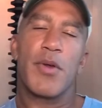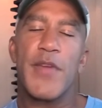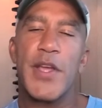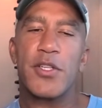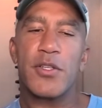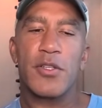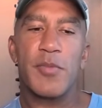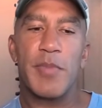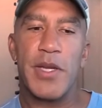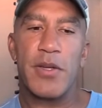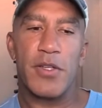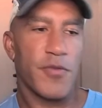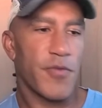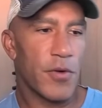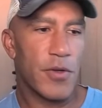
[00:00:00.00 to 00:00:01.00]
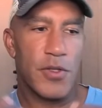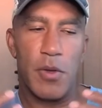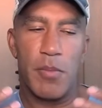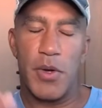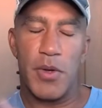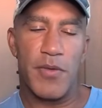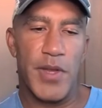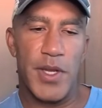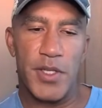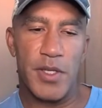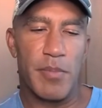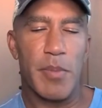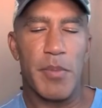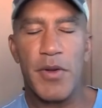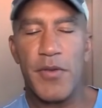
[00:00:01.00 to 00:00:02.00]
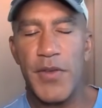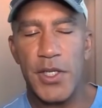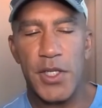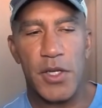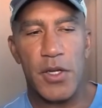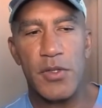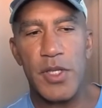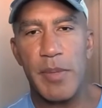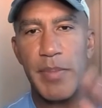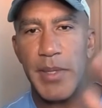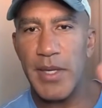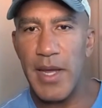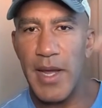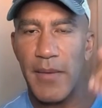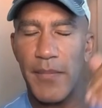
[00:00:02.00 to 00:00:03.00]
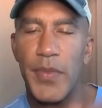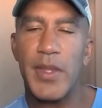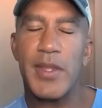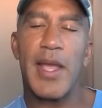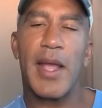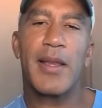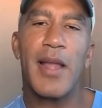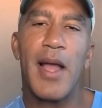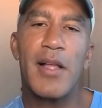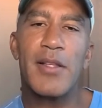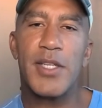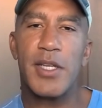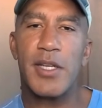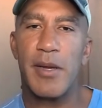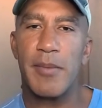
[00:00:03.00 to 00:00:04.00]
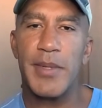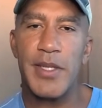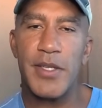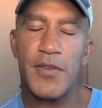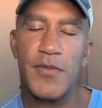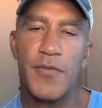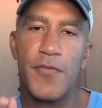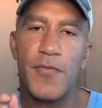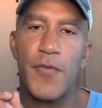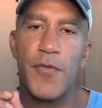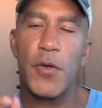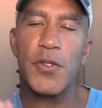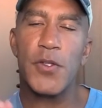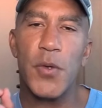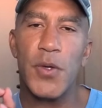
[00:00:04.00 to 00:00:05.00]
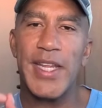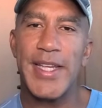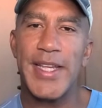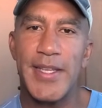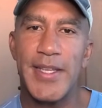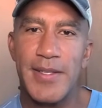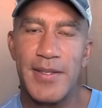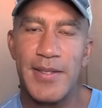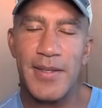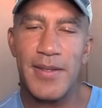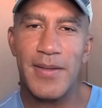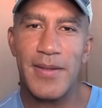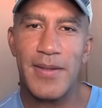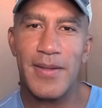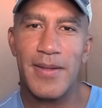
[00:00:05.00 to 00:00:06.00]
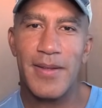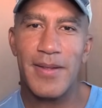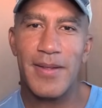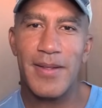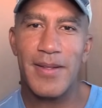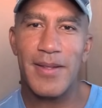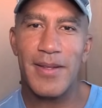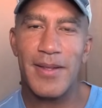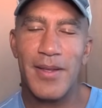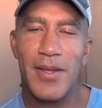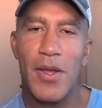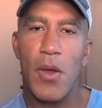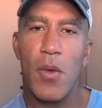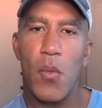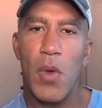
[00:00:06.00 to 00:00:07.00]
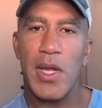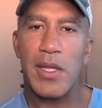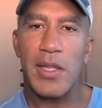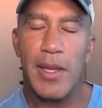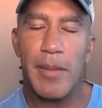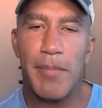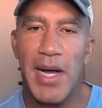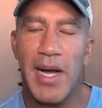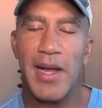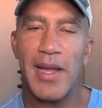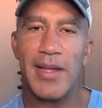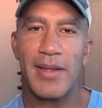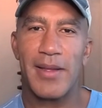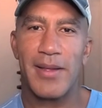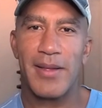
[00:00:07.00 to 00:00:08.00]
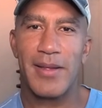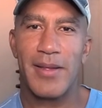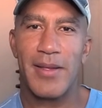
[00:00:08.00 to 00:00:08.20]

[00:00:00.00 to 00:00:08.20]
Motivational speakers focus on motivation, but motivation goes up and down. Technology companies focus on ease. One click buy,